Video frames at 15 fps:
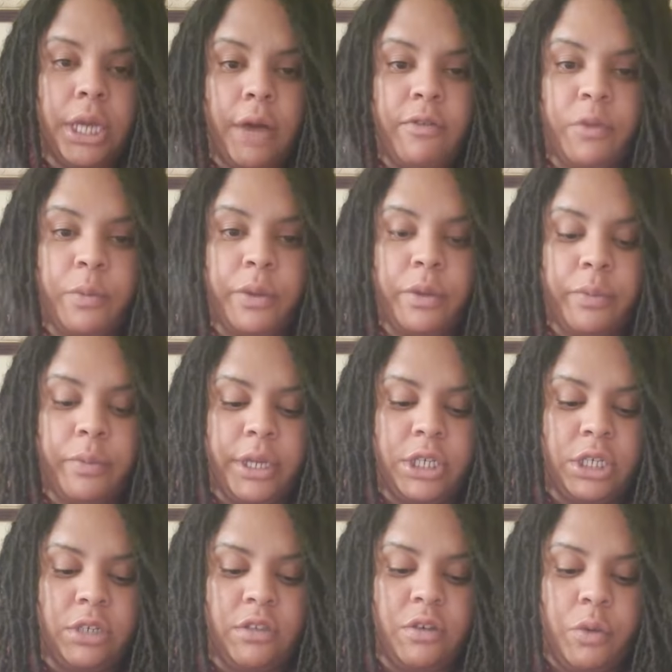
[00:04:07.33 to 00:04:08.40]
y'all for being
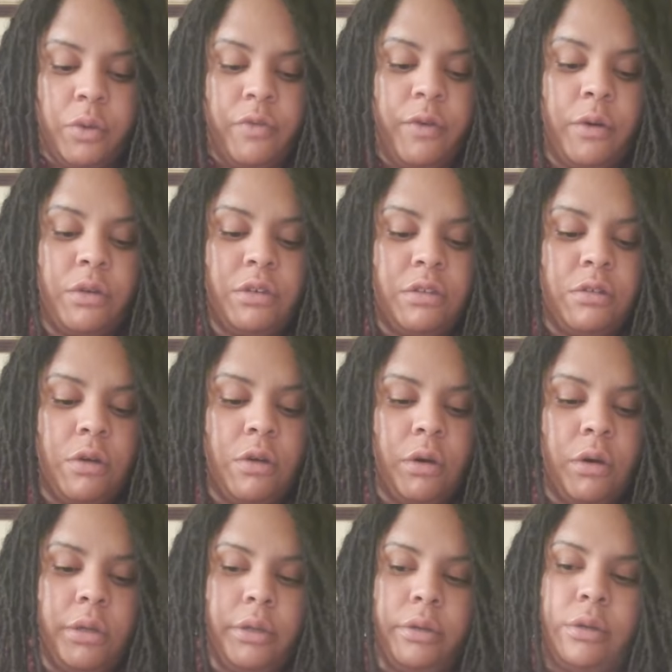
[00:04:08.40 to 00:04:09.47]
patient. So we're focused
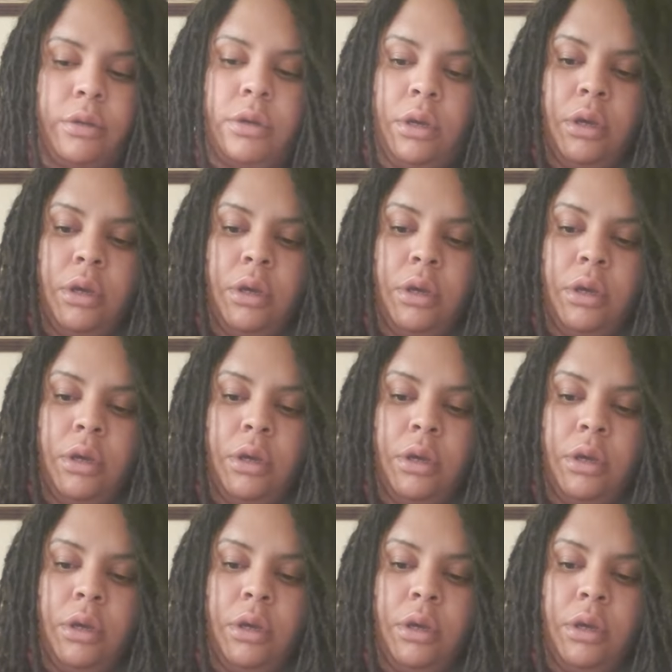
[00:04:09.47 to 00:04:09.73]
on